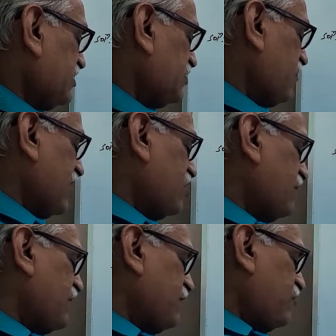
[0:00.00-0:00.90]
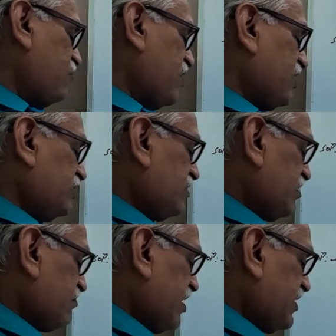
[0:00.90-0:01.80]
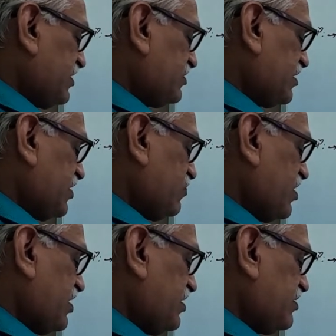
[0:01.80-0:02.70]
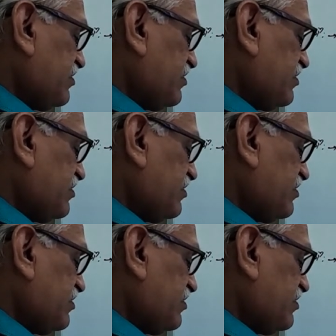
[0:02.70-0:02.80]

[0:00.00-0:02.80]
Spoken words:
The value of f1y is minus sin y.